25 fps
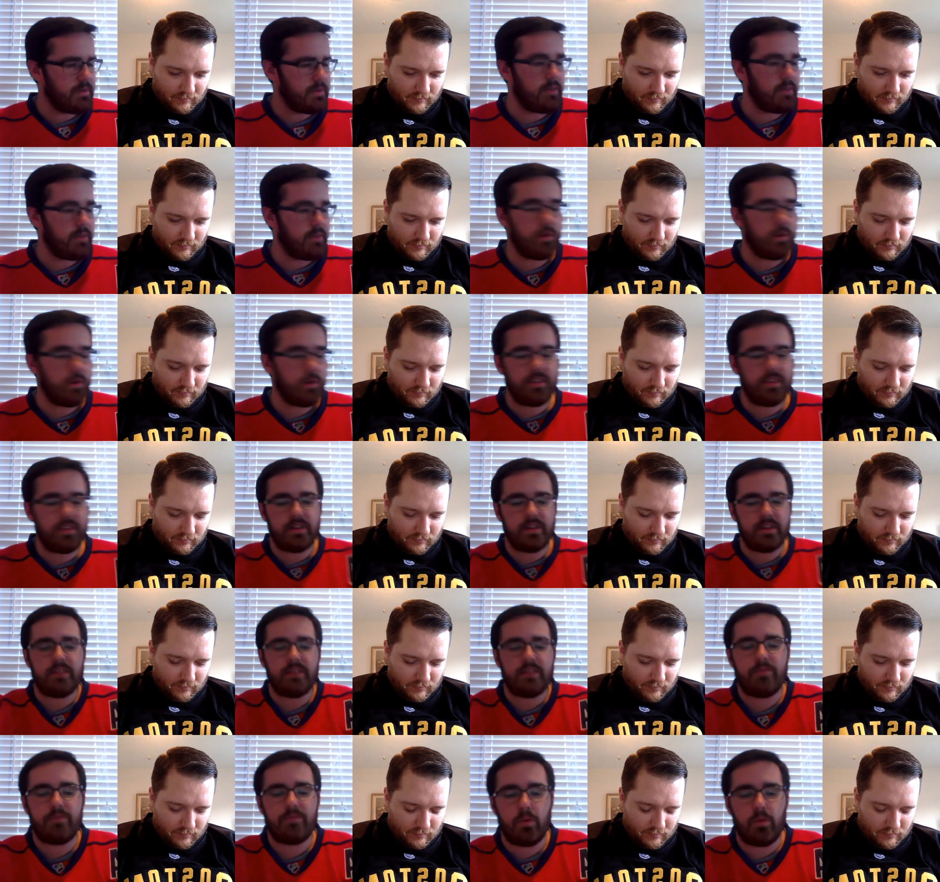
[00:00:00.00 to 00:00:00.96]
Speaker 1: one of
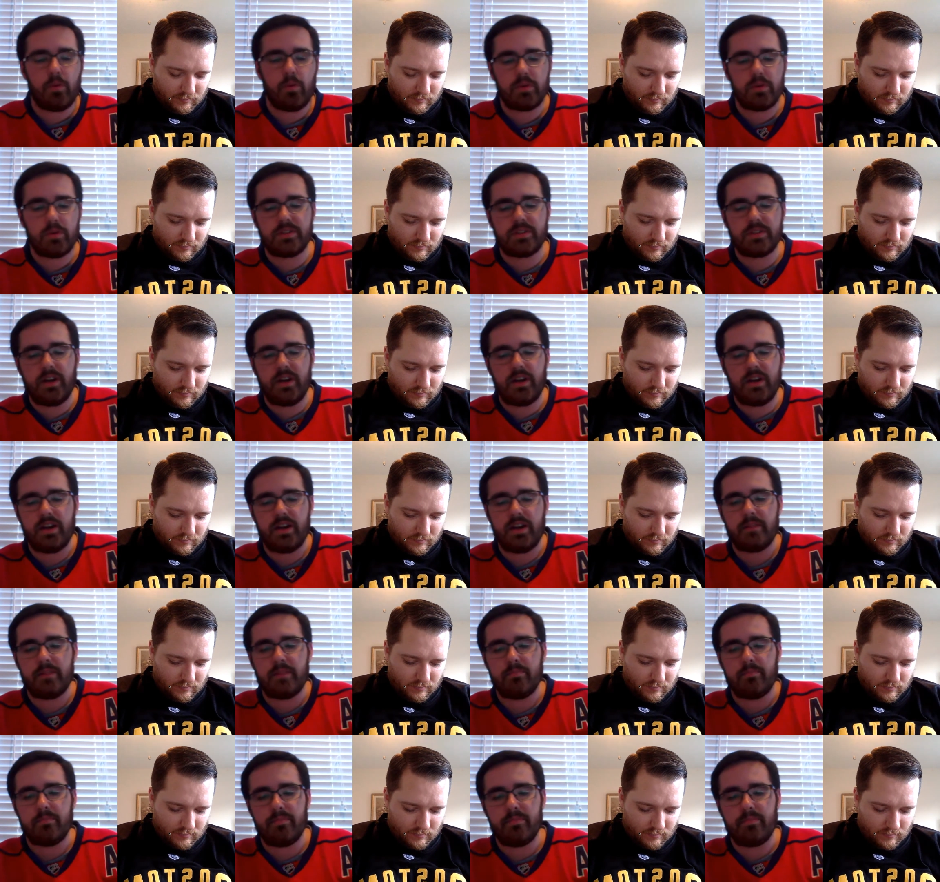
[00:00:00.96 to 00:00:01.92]
the forwards
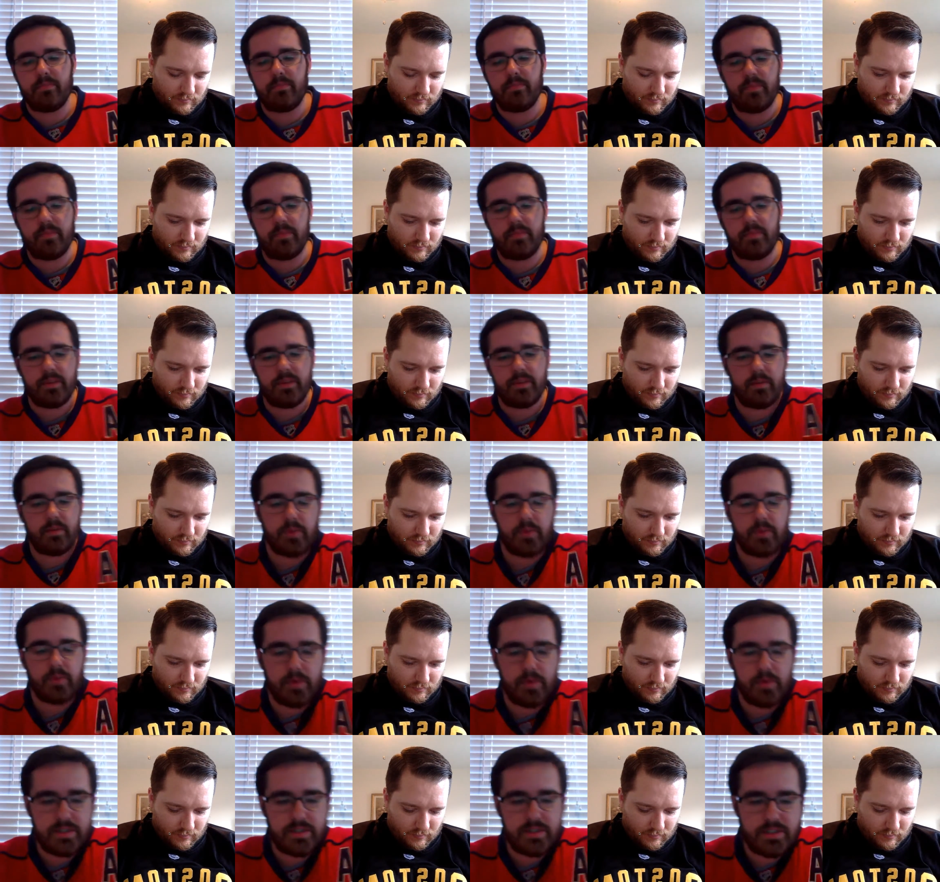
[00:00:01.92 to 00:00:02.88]
on the
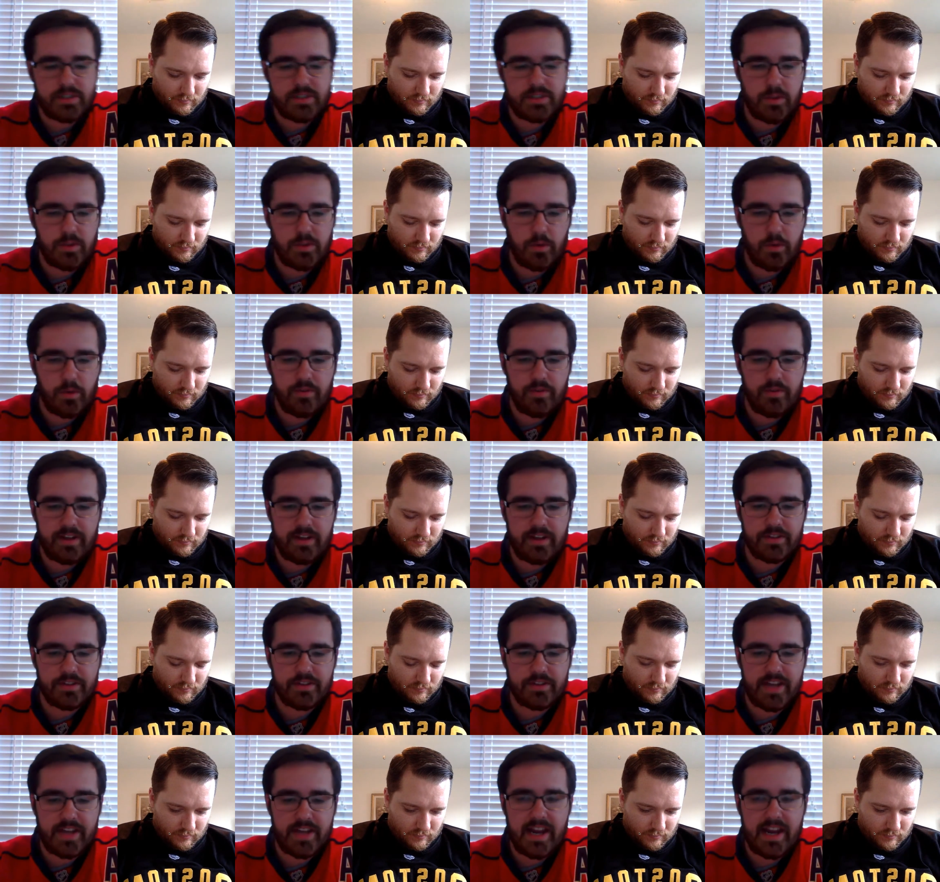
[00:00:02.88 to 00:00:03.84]
Bruins or
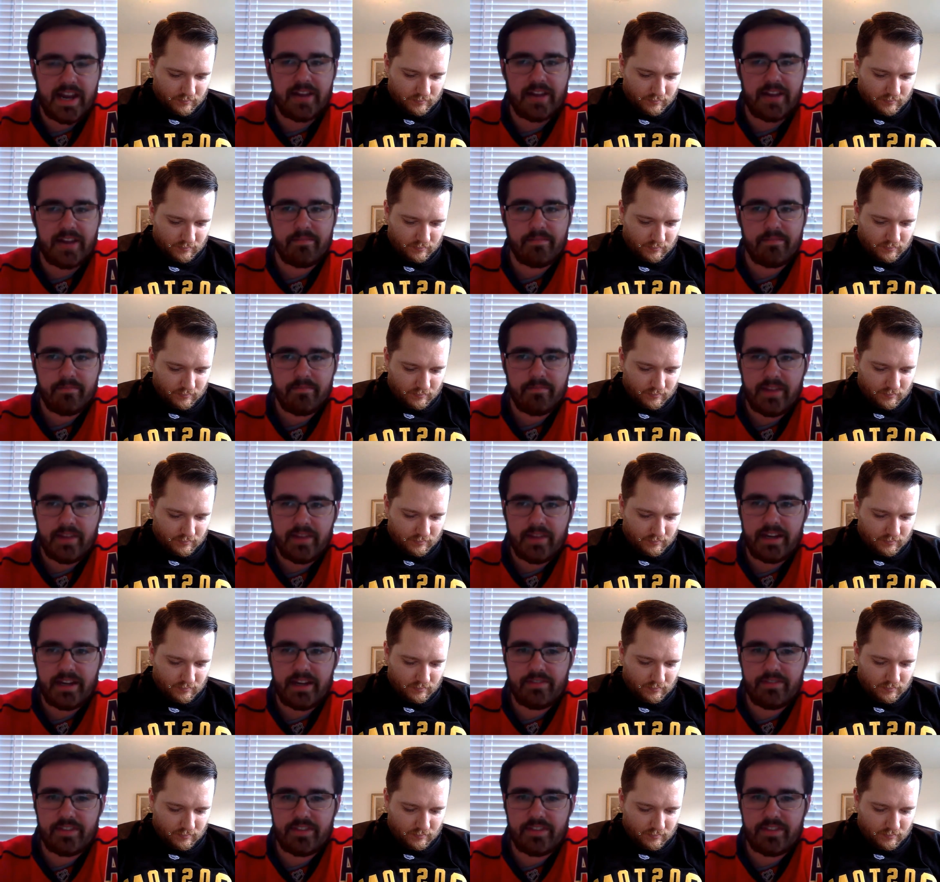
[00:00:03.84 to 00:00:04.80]
Evander Kane. I
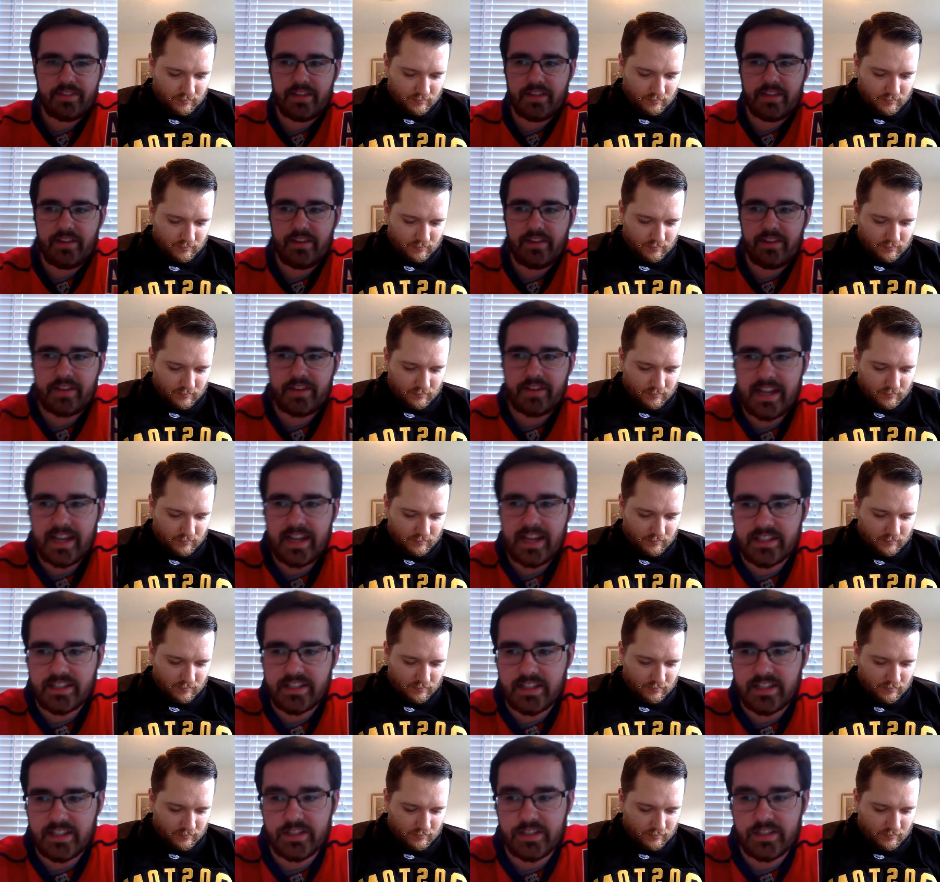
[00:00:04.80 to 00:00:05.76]
definitely think Evander
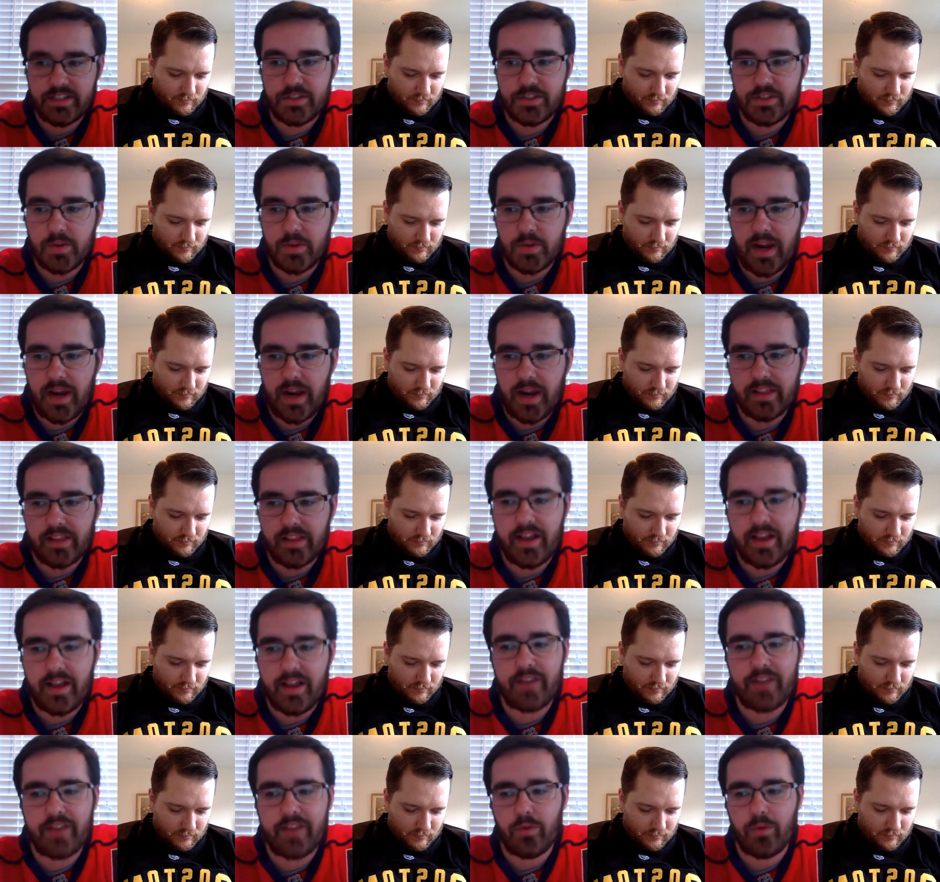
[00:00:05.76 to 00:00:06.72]
Kane's going to do a
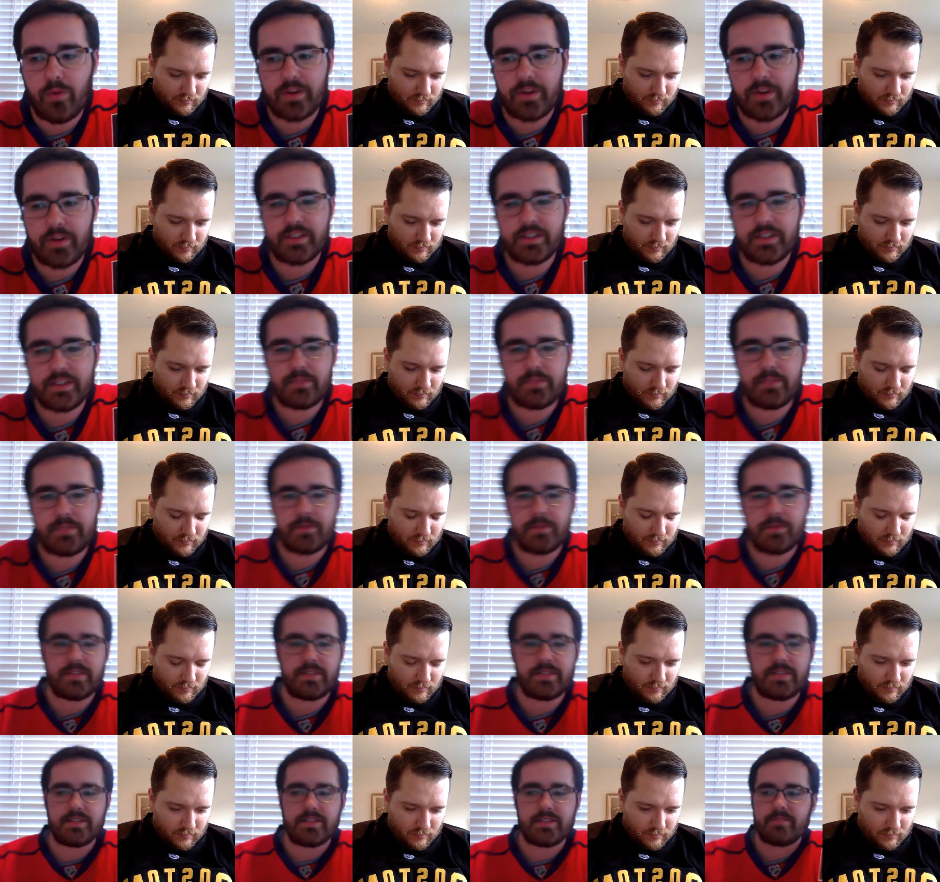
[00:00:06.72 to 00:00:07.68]
lot of work in this
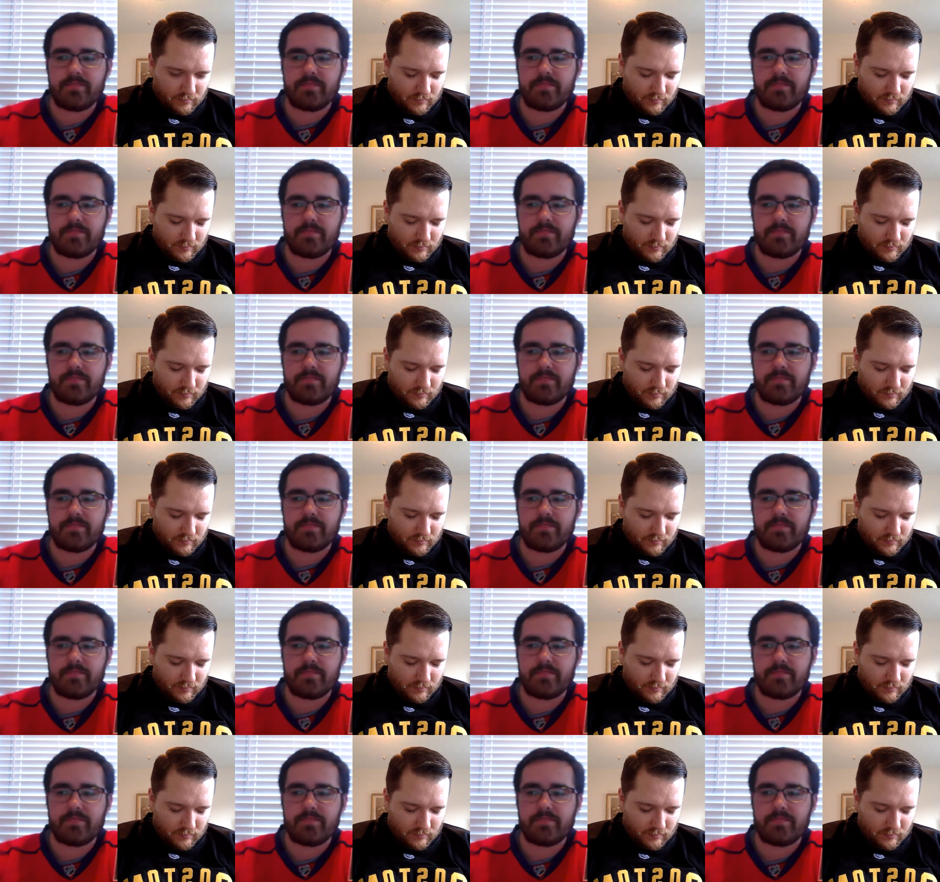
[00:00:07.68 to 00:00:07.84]
postseason.